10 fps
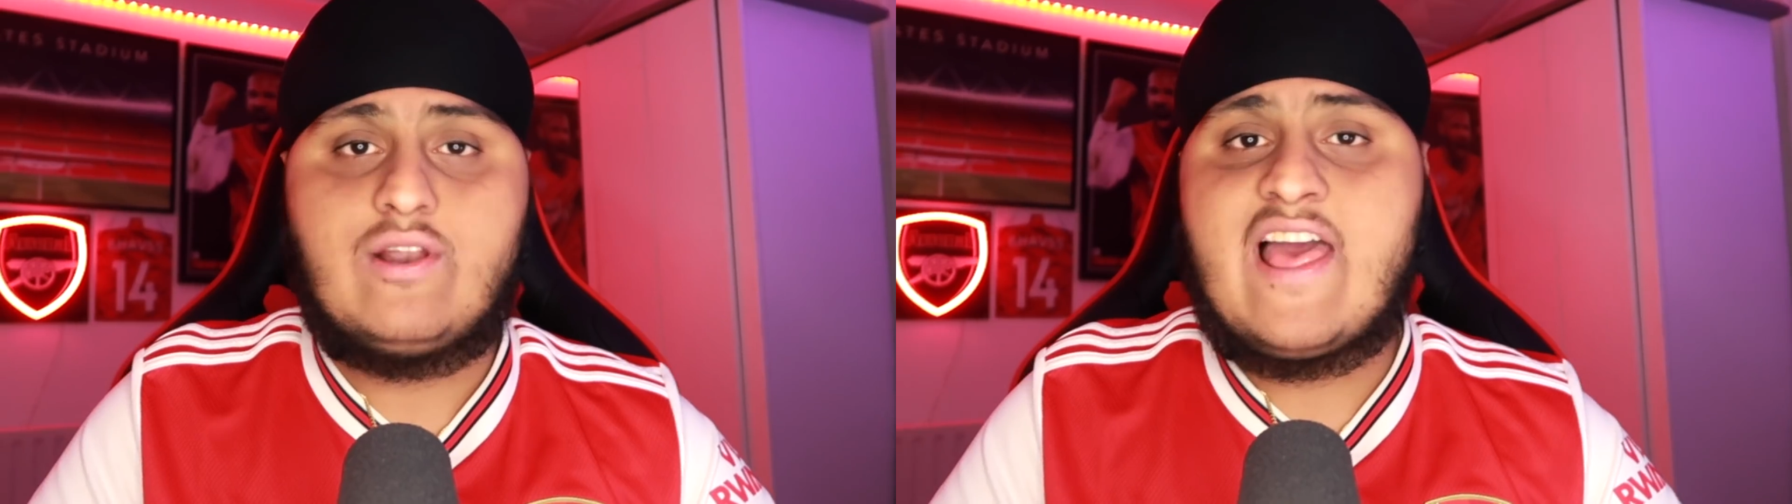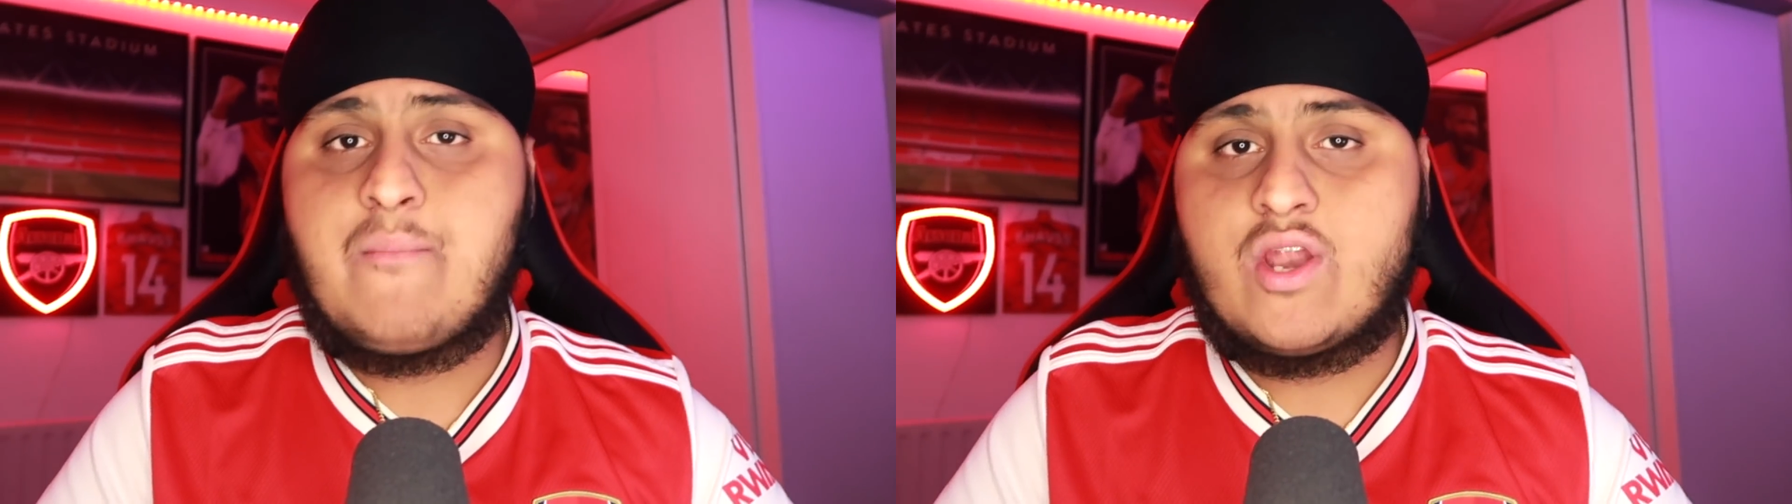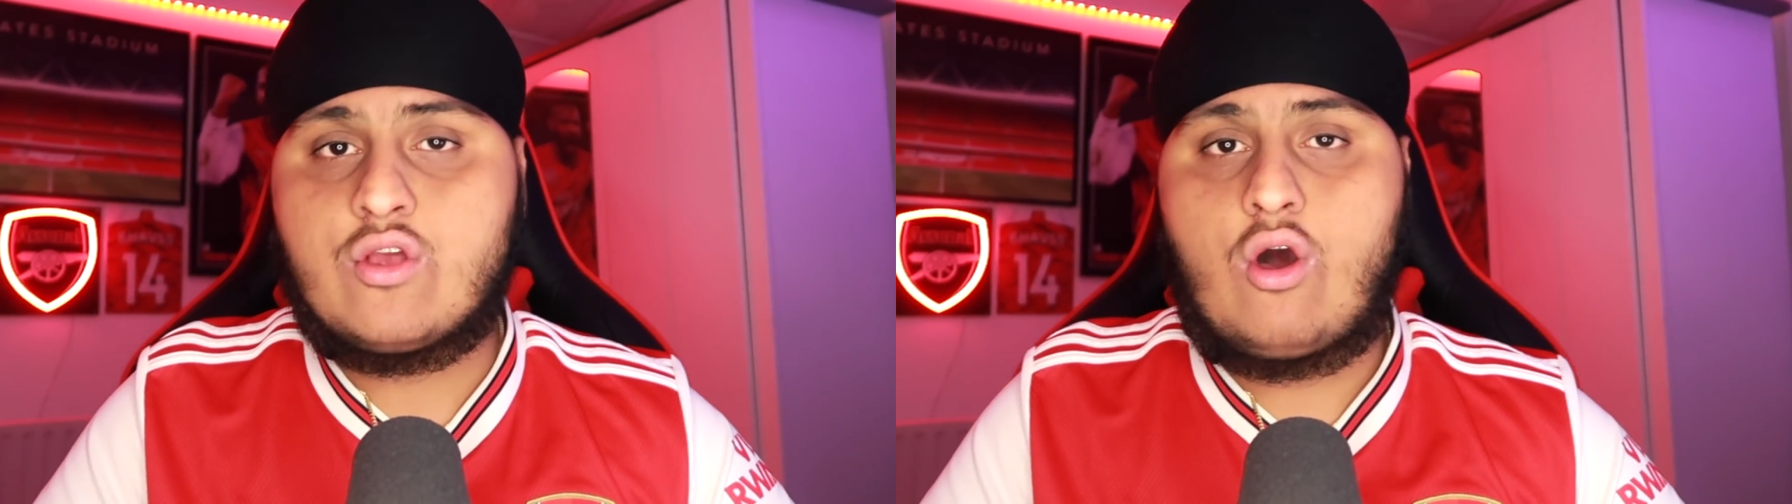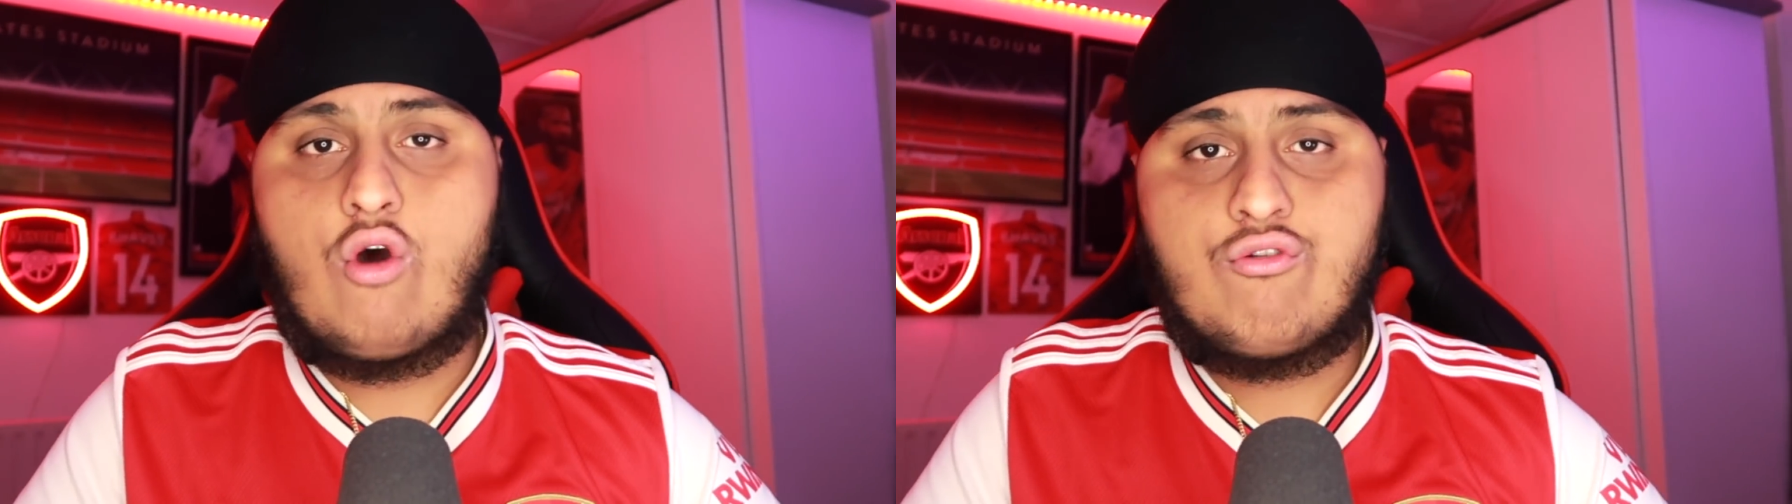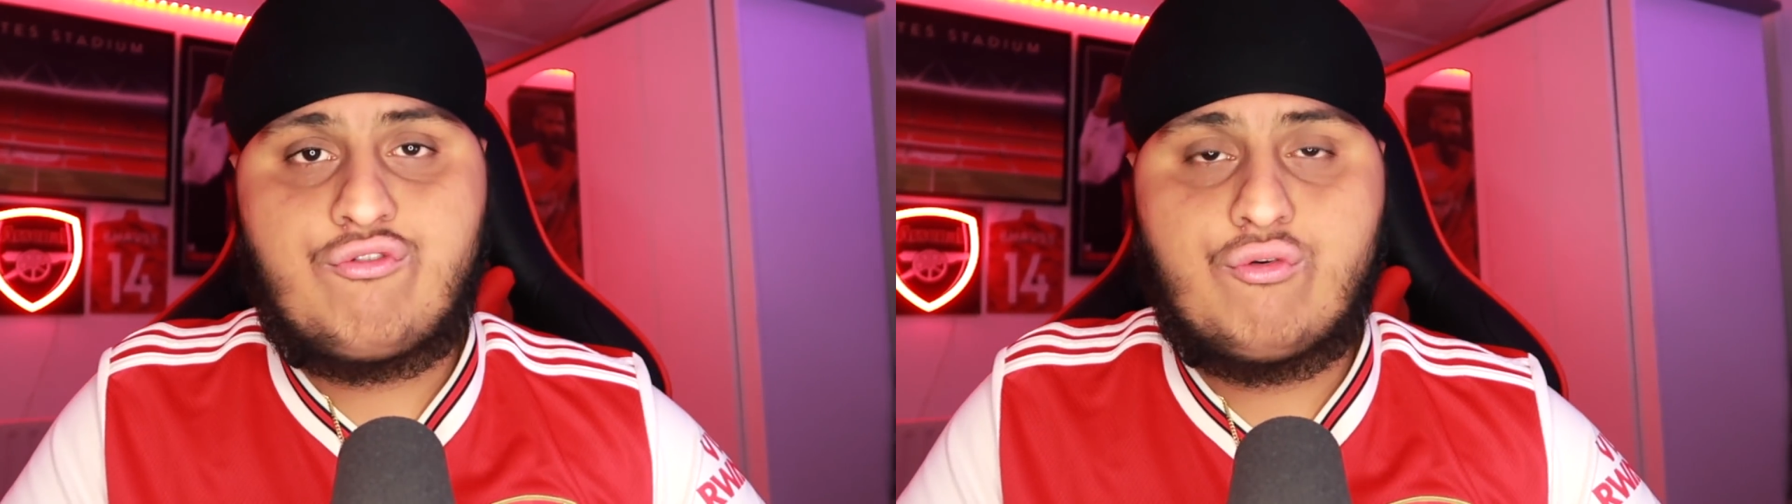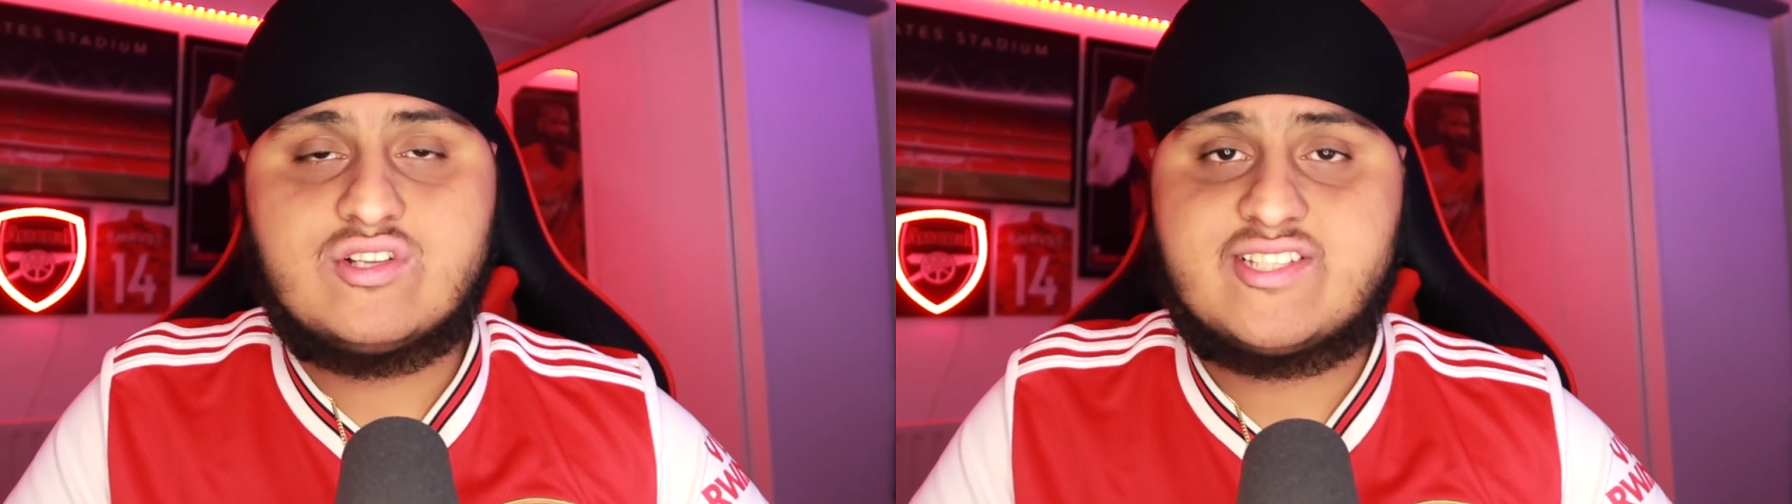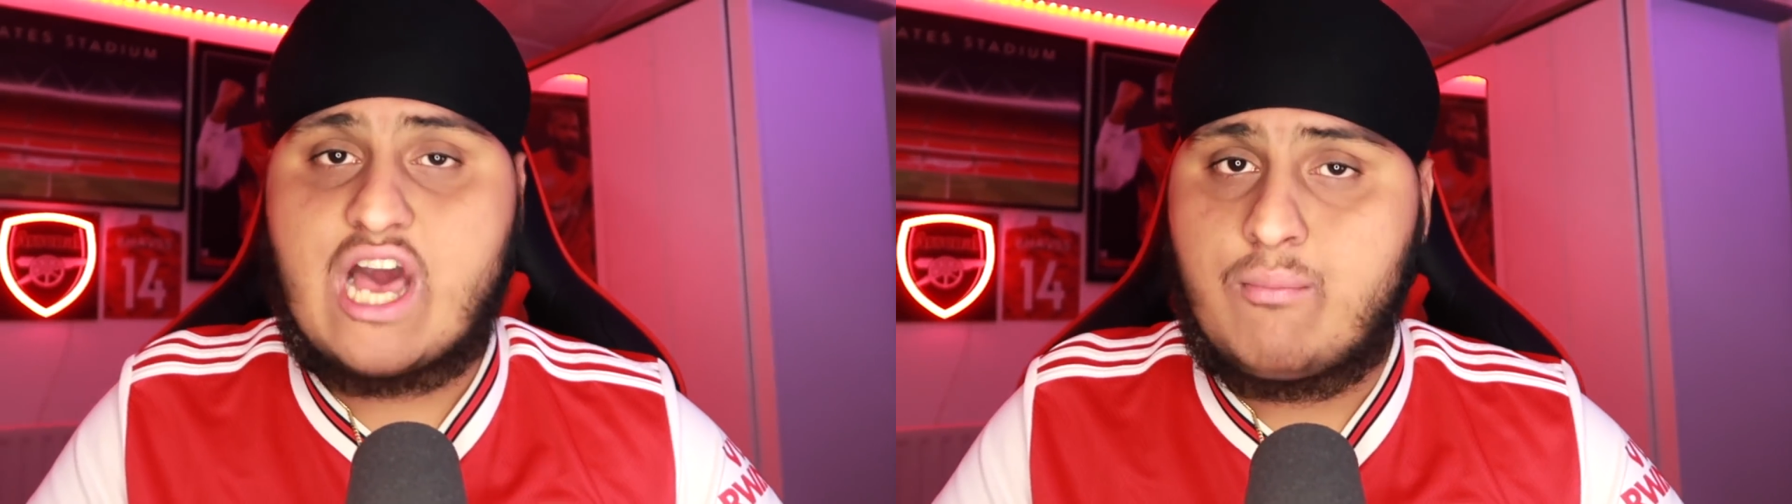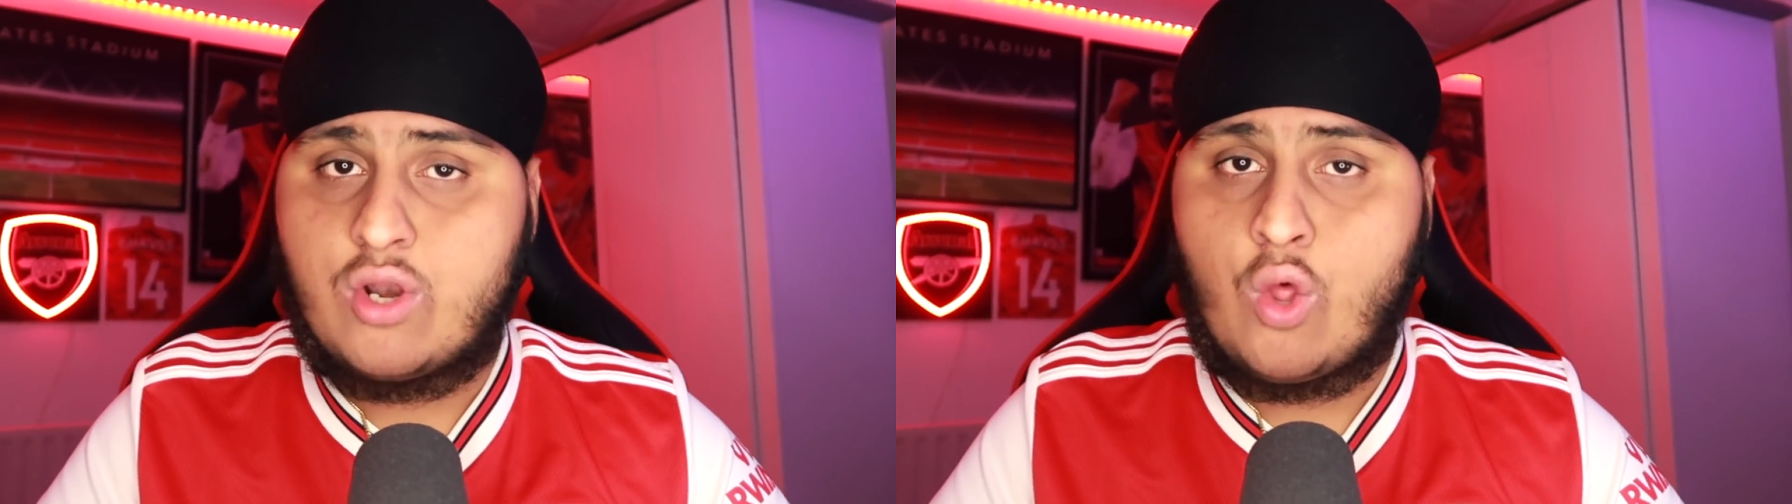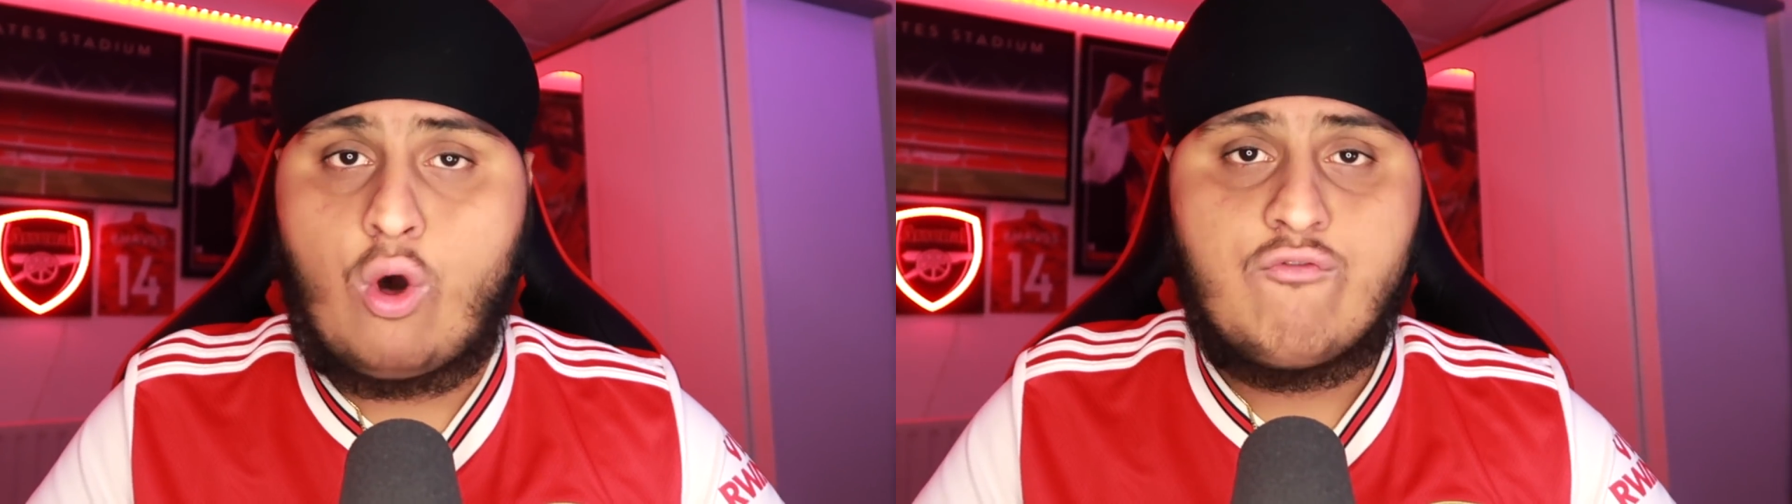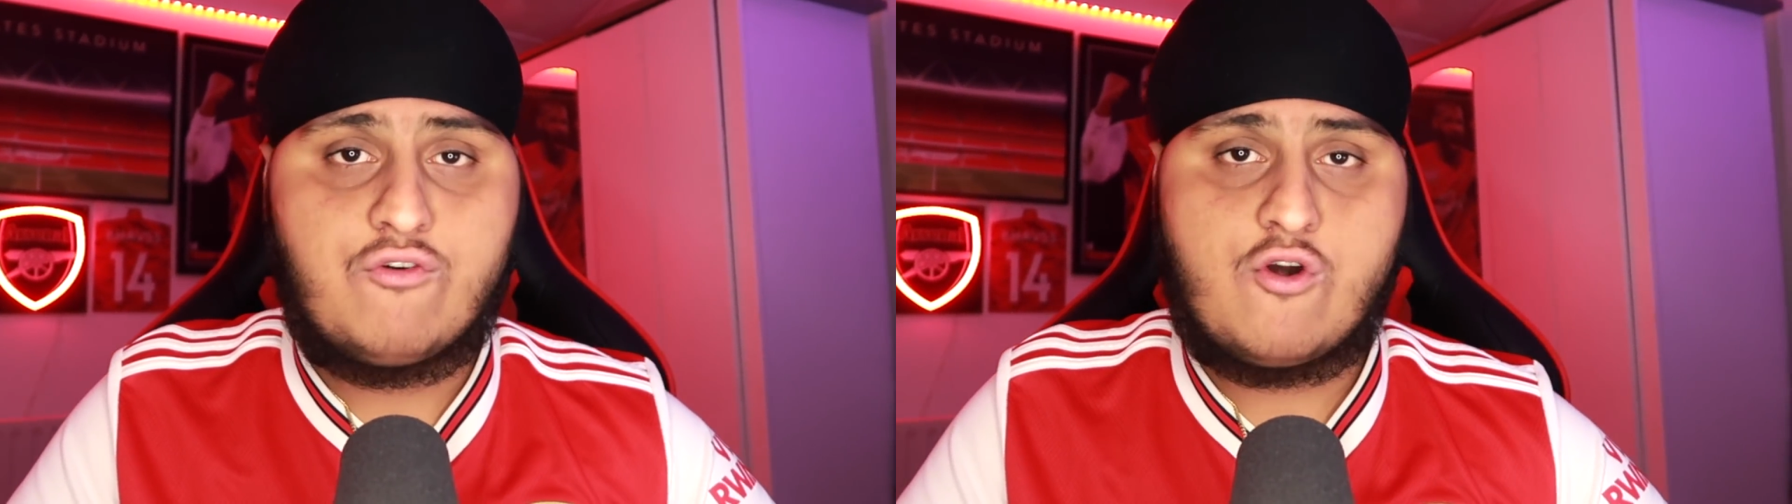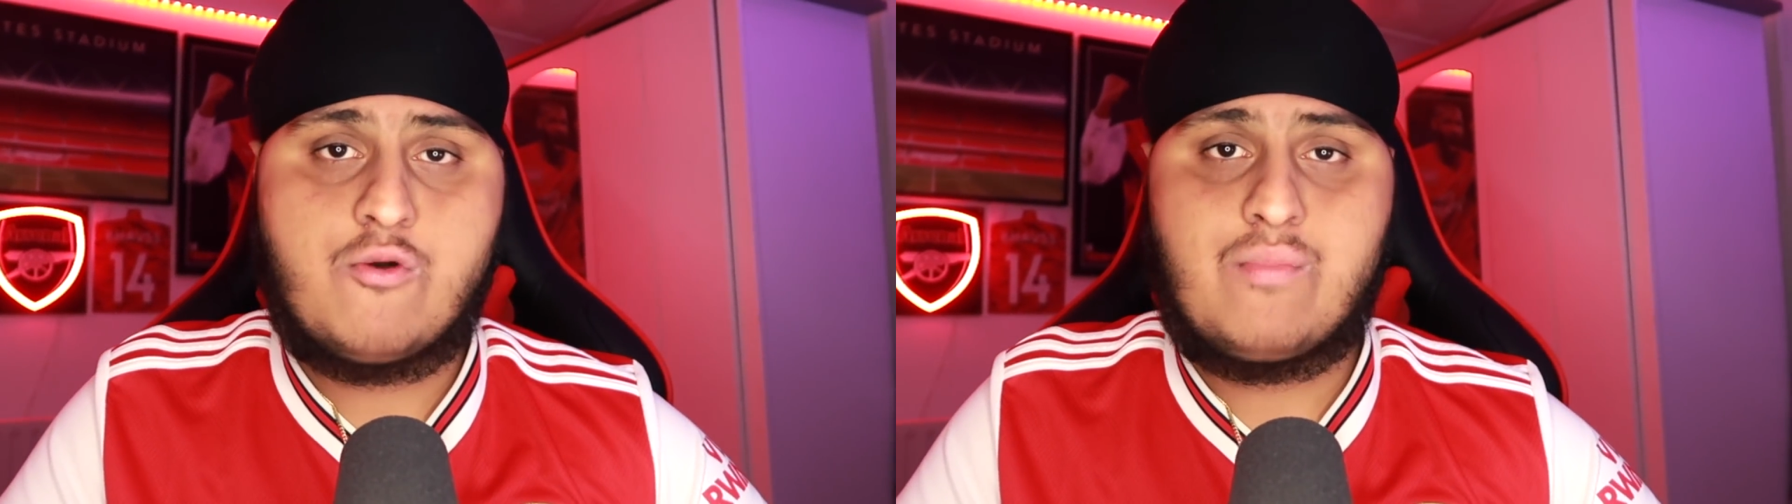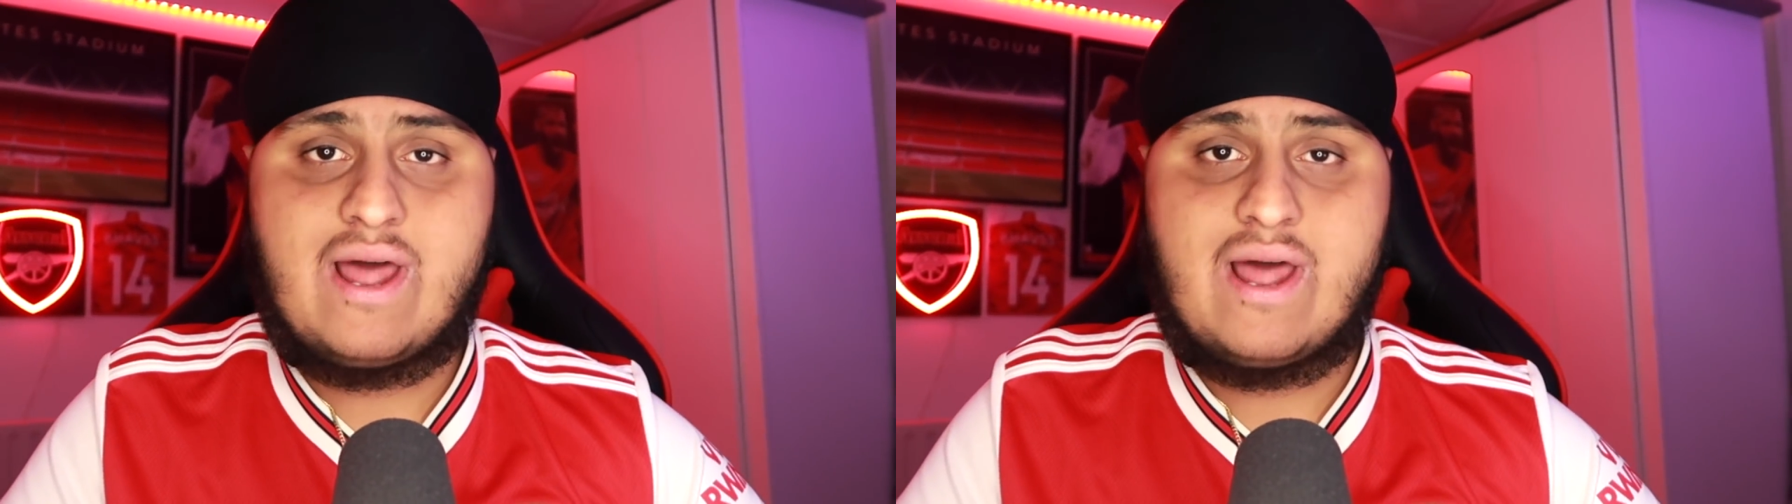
let me know your own thoughts down below on Florian